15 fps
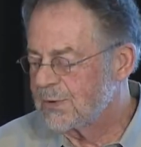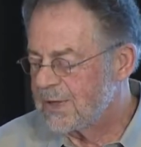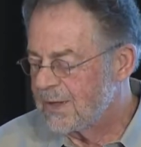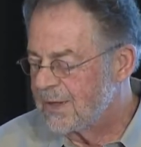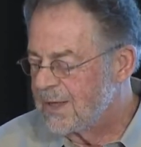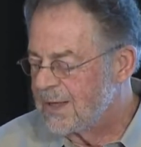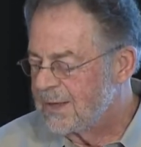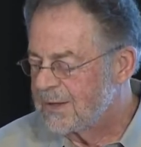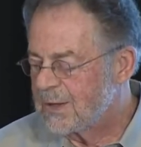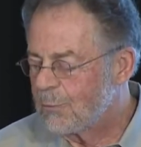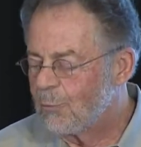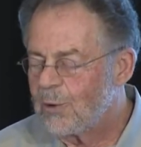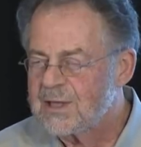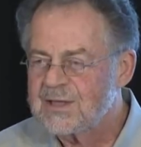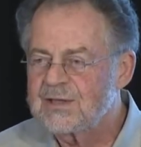There, there
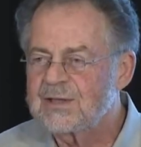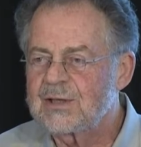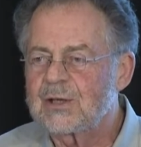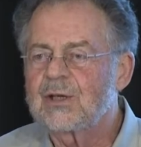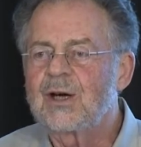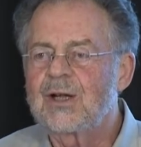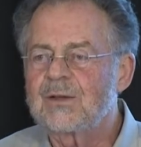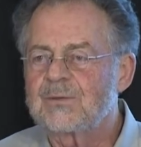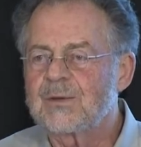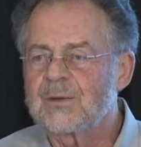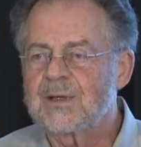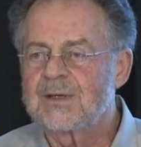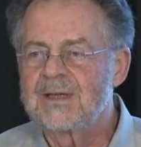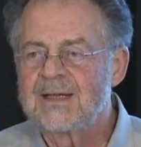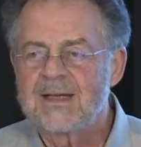wasn't a call
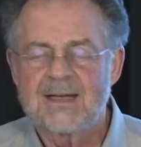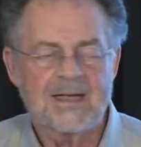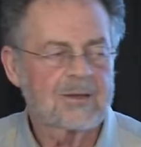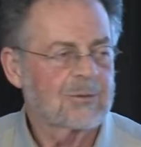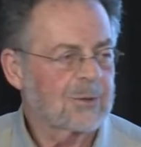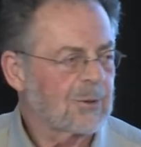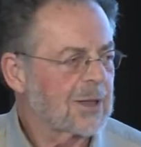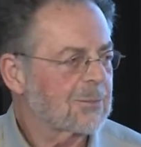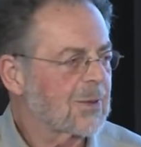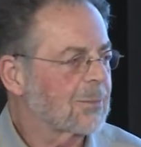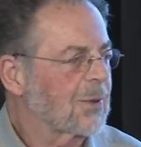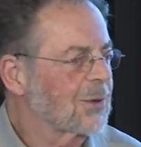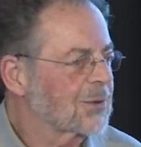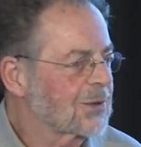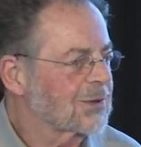for, hey, we want
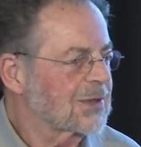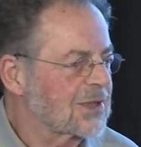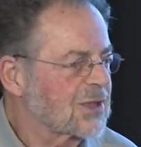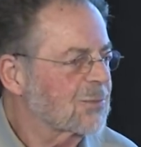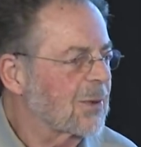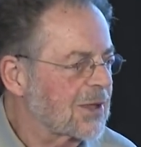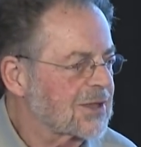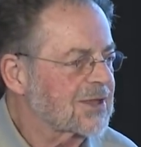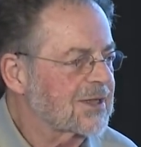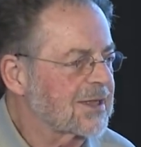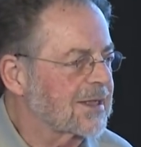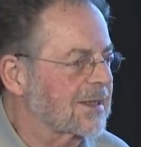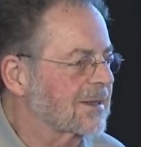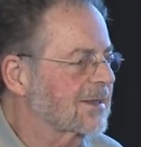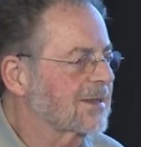proposals in smart
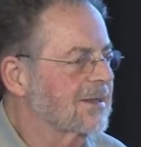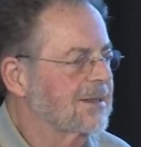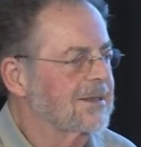cities.